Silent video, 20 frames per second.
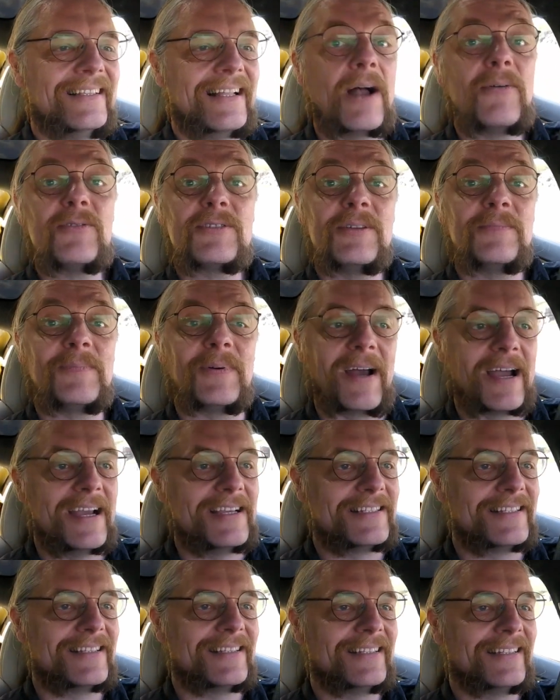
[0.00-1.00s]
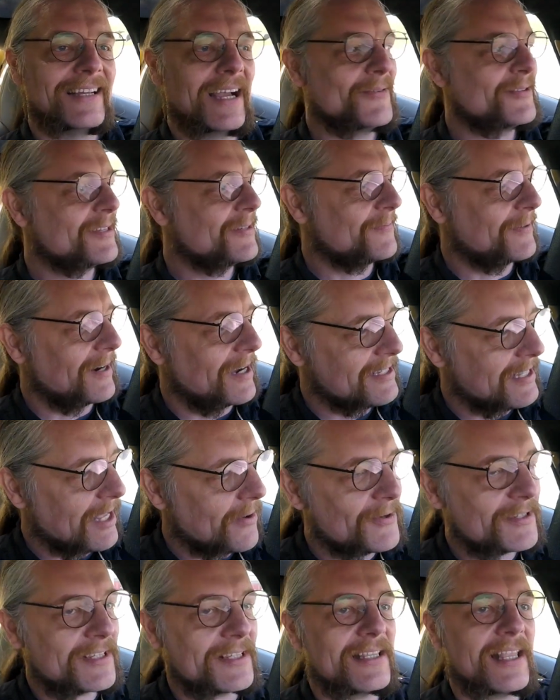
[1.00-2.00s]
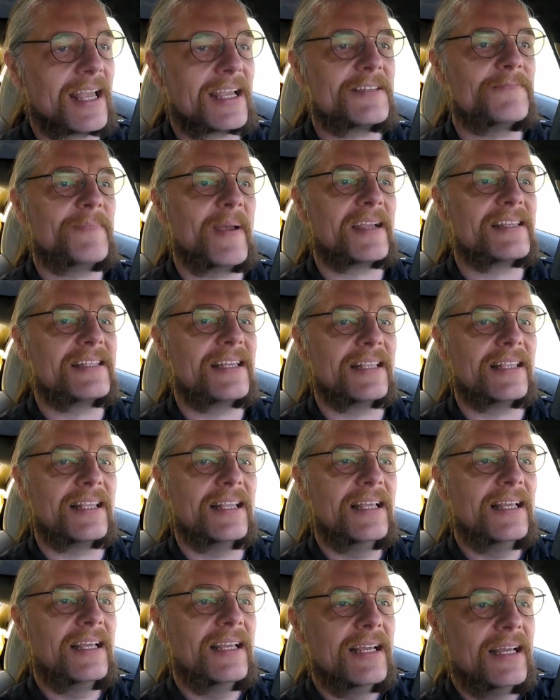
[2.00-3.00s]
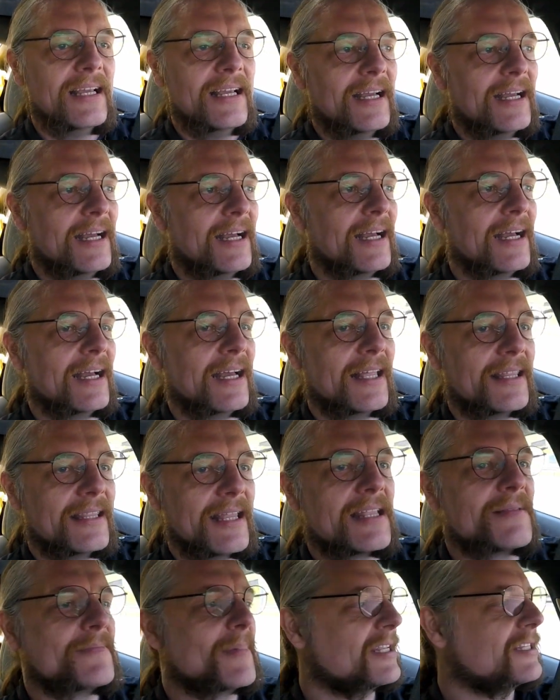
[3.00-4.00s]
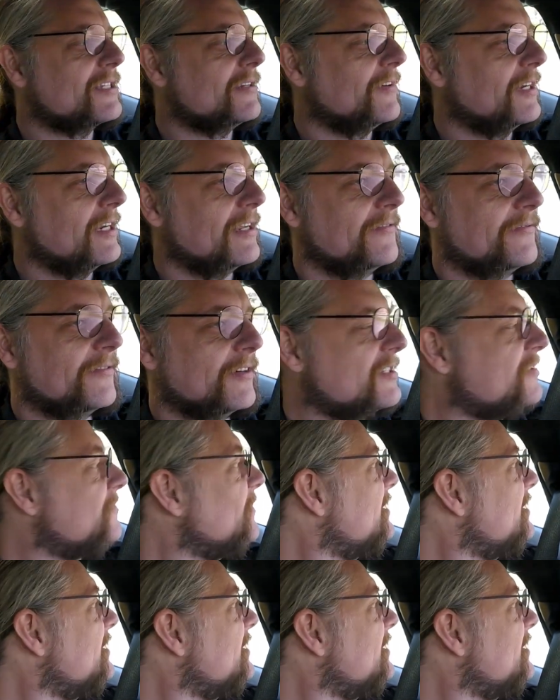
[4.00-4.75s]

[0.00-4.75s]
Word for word: I was surprised. I was expecting that much of a difference,